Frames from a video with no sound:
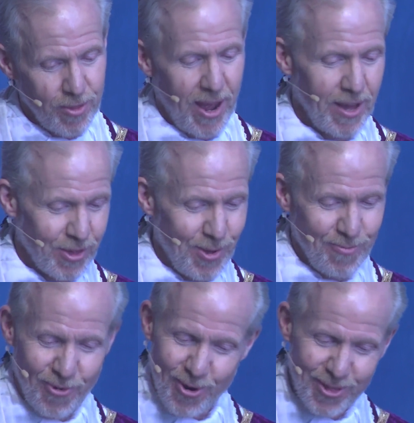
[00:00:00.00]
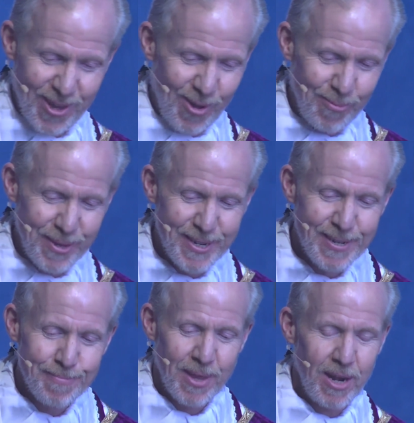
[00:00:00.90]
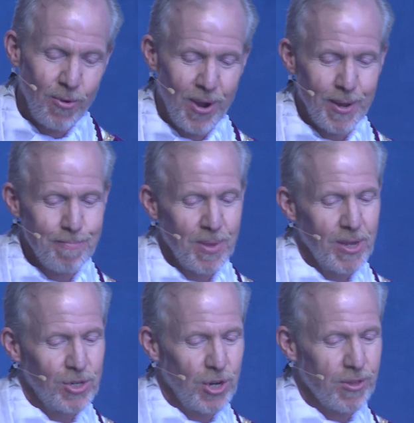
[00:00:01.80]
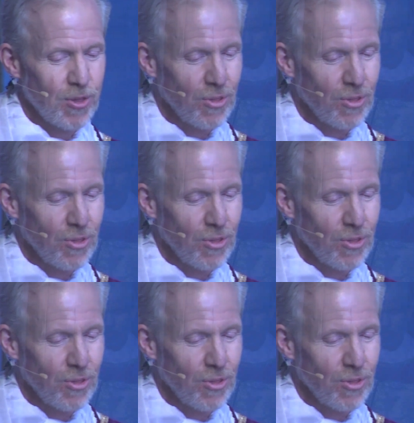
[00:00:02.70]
ask him for his help. Anyway, Jesus